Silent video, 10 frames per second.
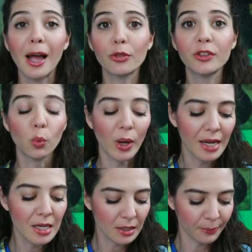healthy
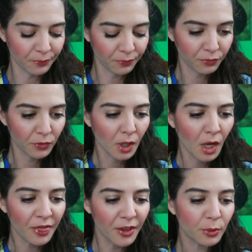weight.
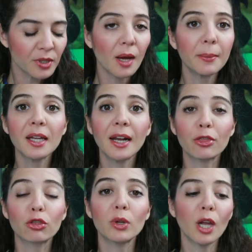This one's coming in
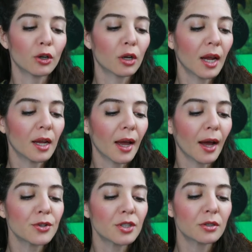at three hundred
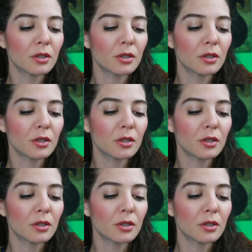kilocalories,